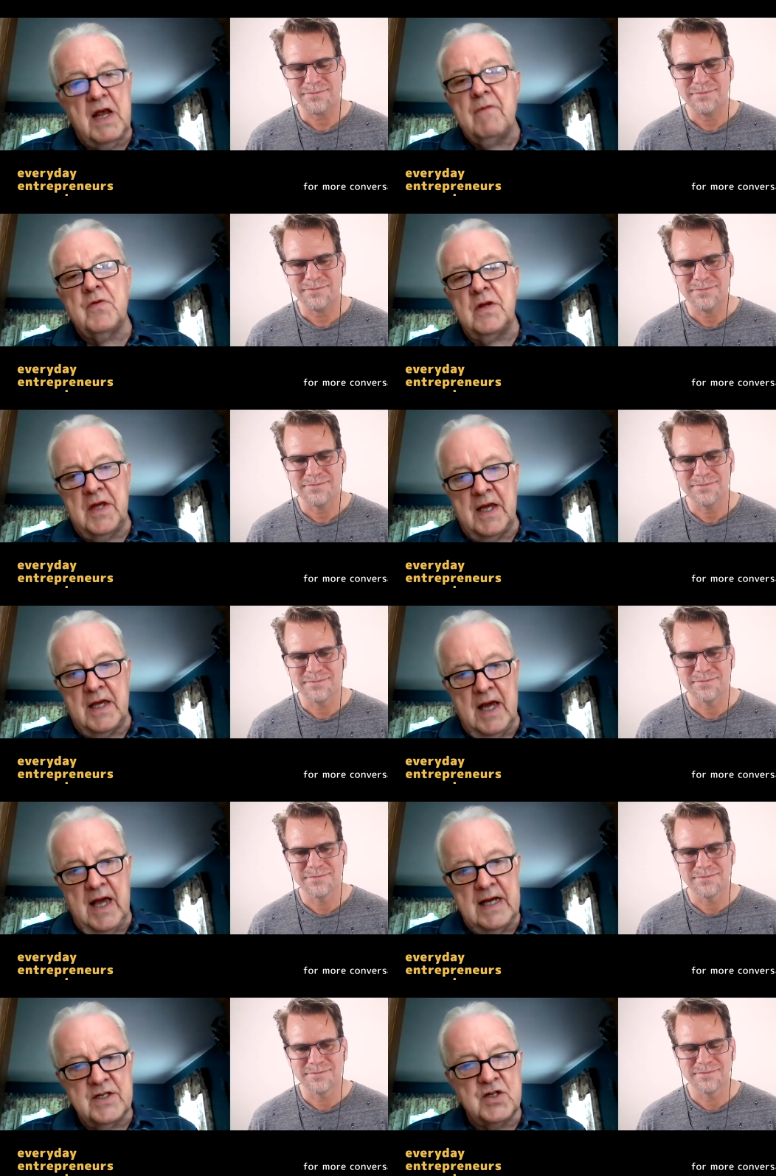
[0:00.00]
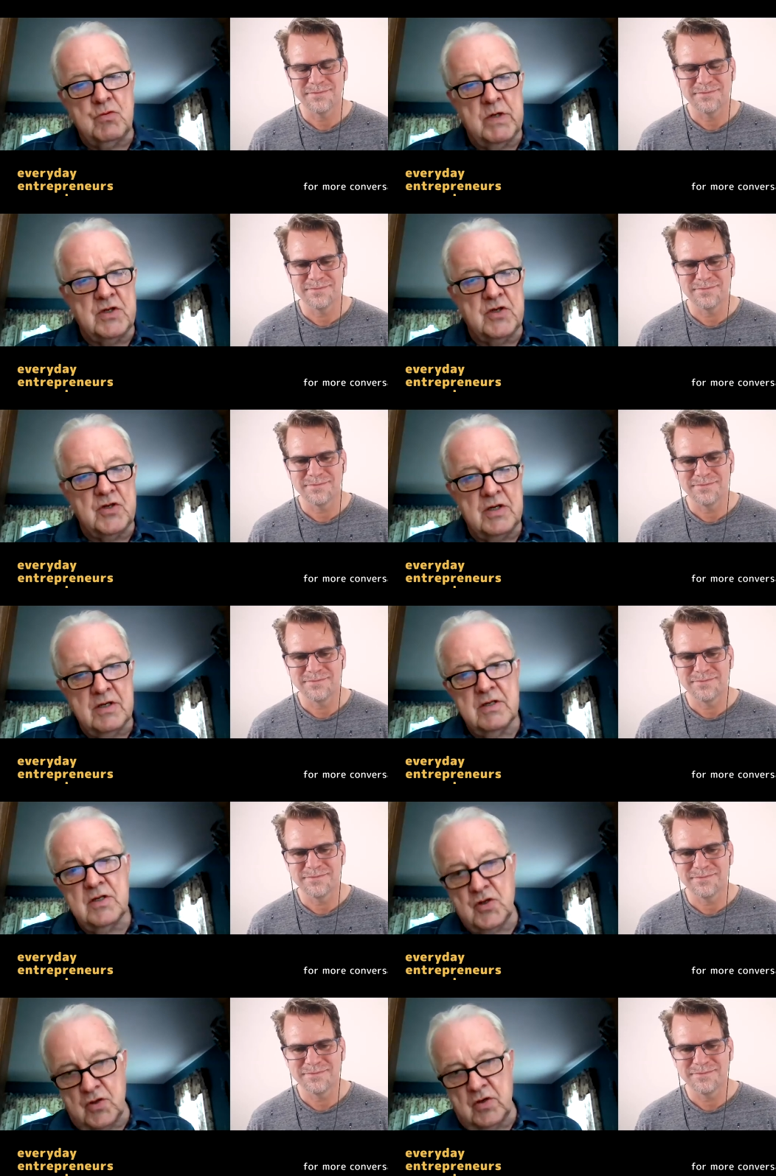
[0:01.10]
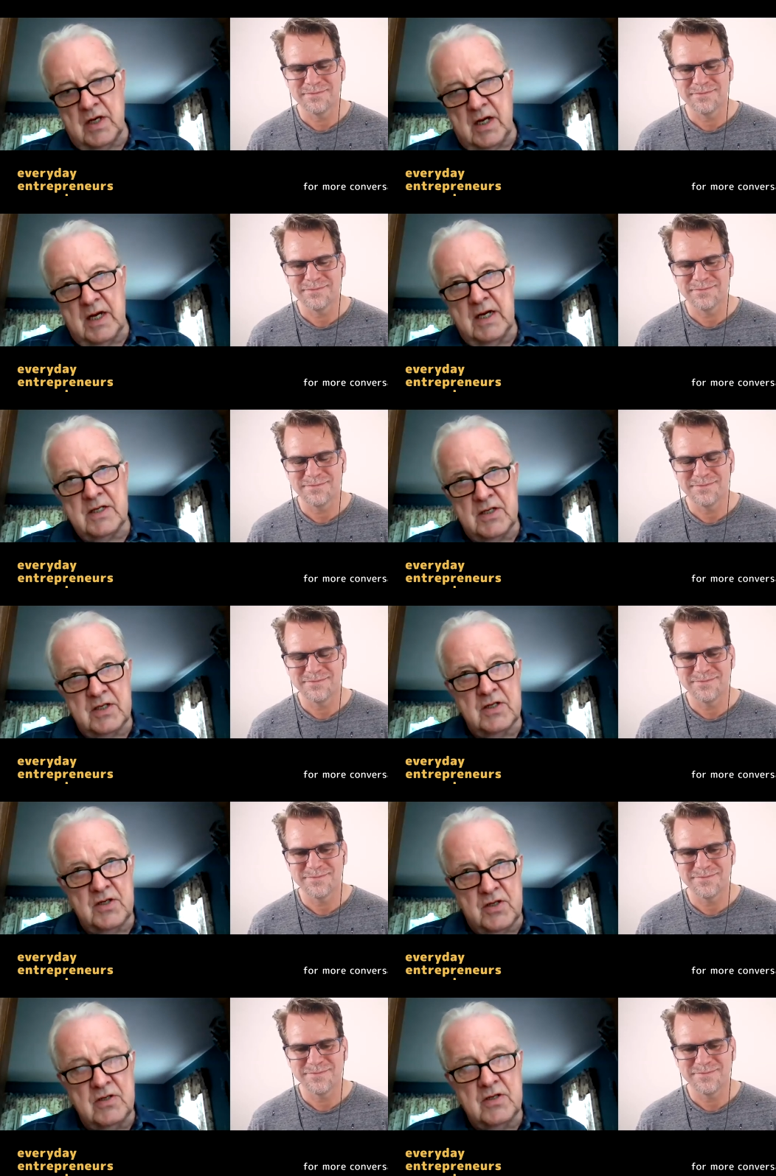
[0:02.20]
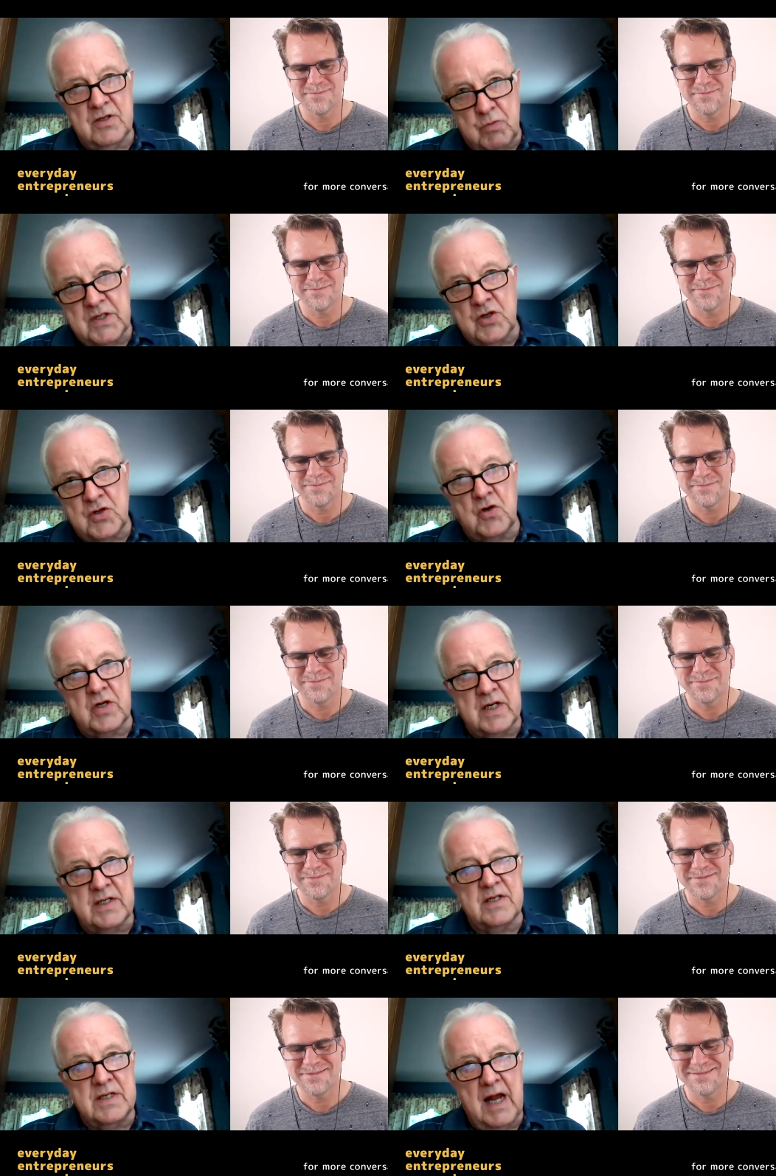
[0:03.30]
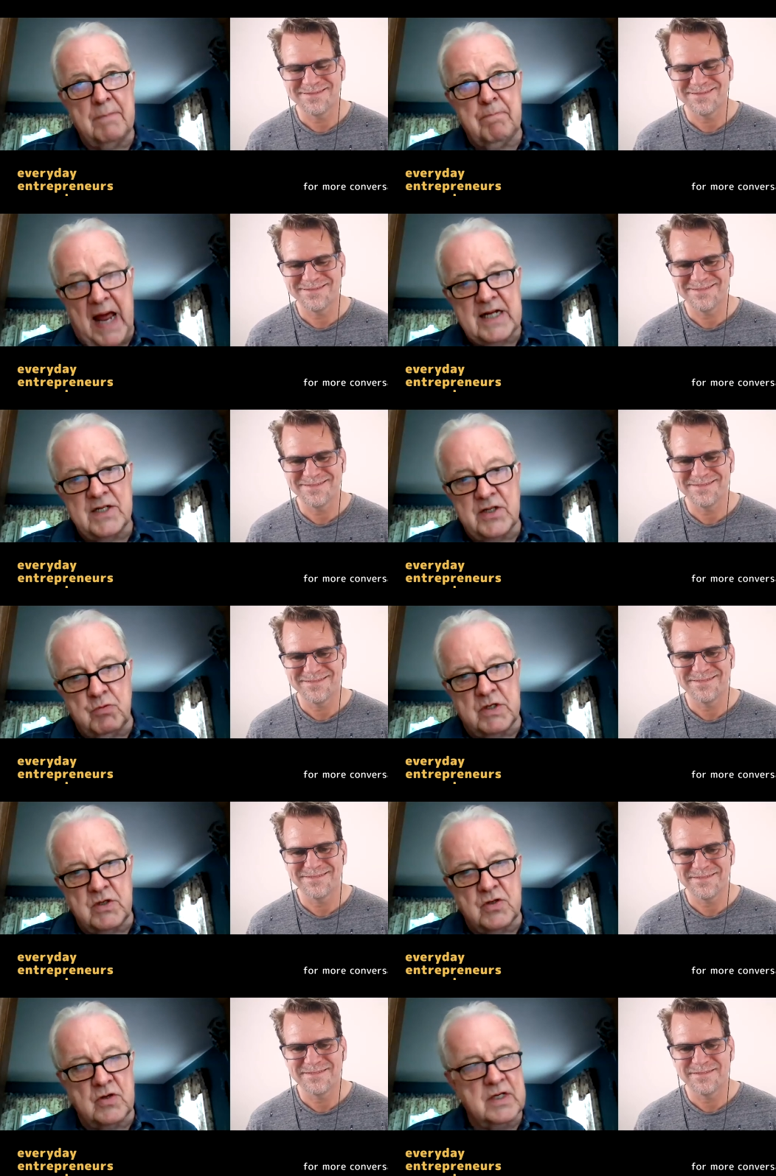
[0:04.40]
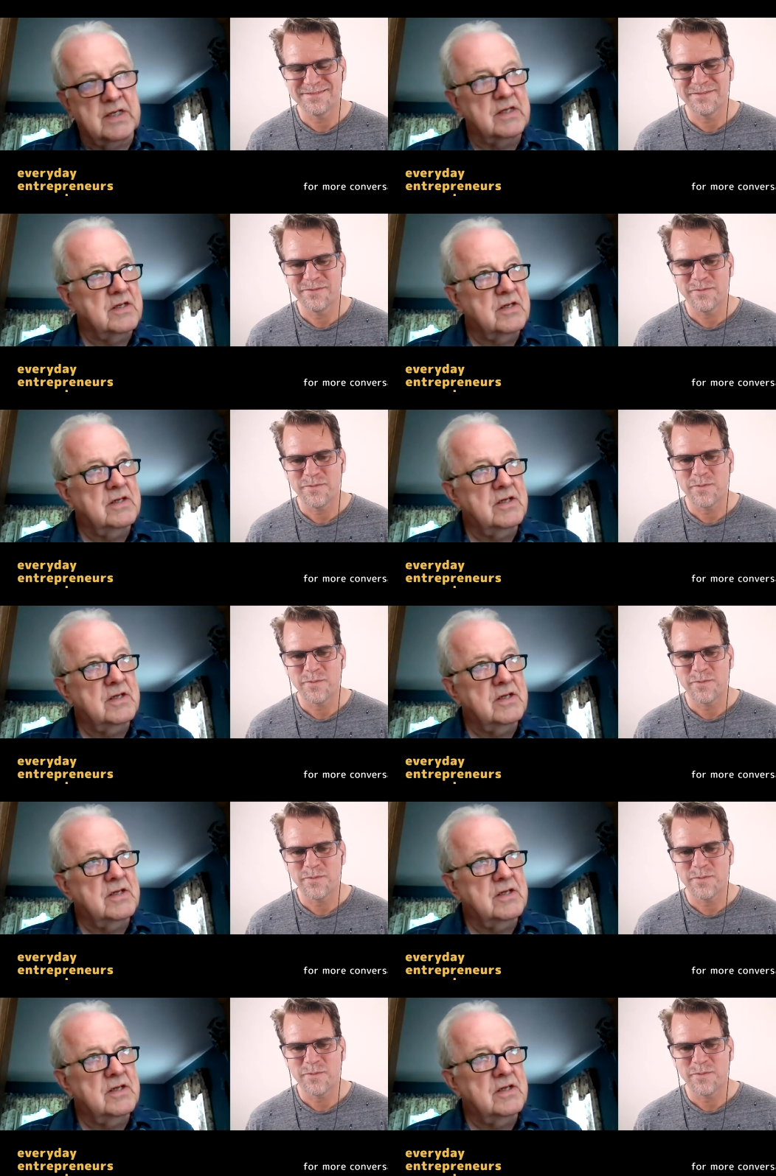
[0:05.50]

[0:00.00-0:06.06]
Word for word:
Speaker 1: everything, and switched cir- uh, switch circuits, not packet switch circuits.